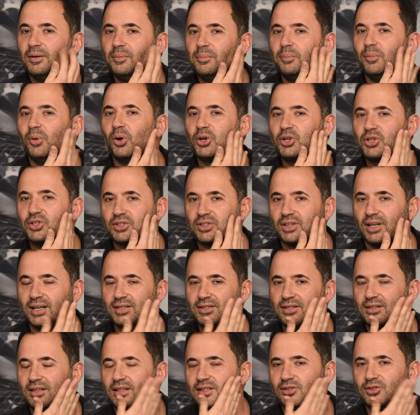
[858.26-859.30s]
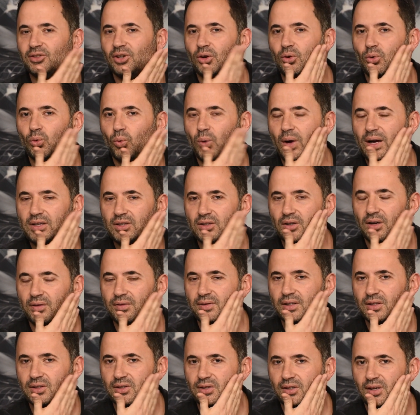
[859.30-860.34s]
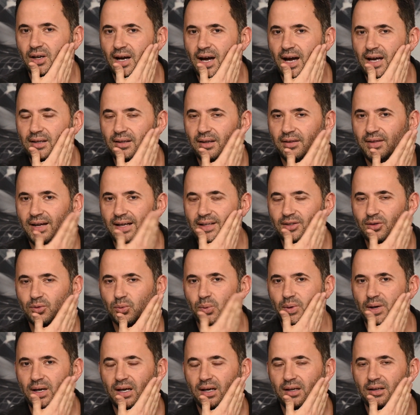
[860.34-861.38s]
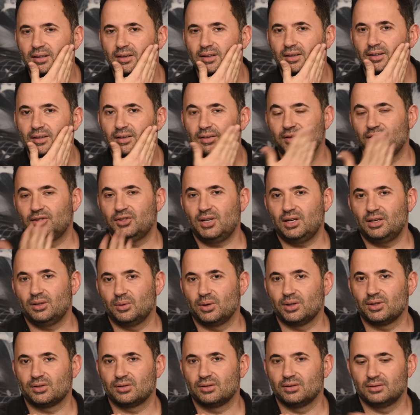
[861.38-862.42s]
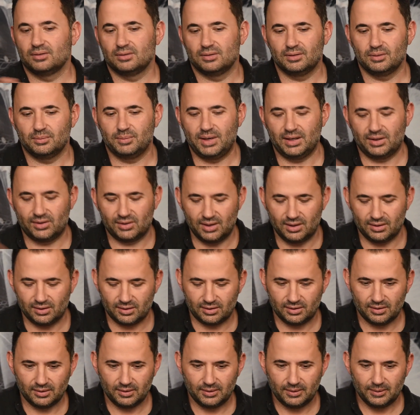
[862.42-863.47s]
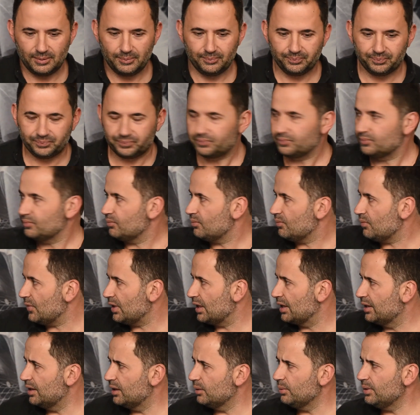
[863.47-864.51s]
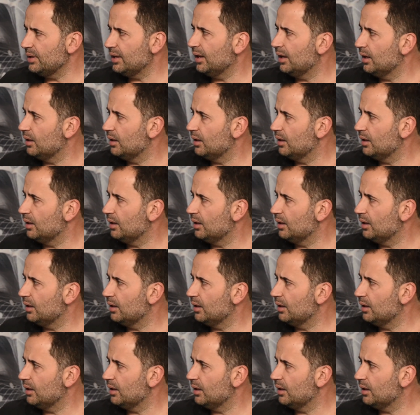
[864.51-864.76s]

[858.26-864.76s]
moisture, as in it's not wet on this side. That's where the shadow is. Make sense? Here we